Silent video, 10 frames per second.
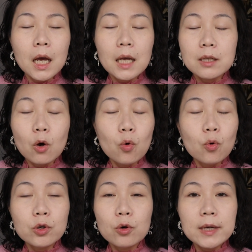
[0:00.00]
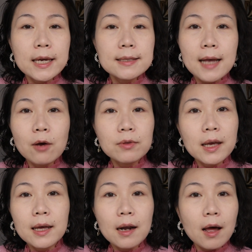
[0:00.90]
So all your kids out
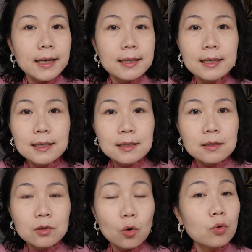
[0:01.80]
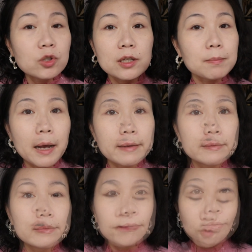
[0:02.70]
there like this, or just my
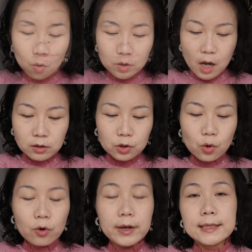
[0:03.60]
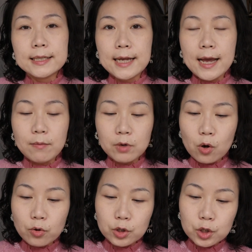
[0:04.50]
for contouring today, I'm
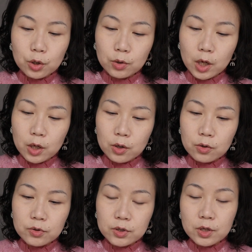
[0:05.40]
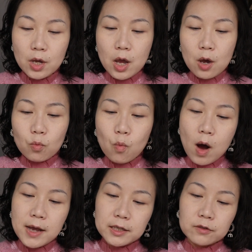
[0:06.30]
going to use
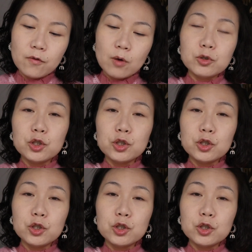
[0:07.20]
one is from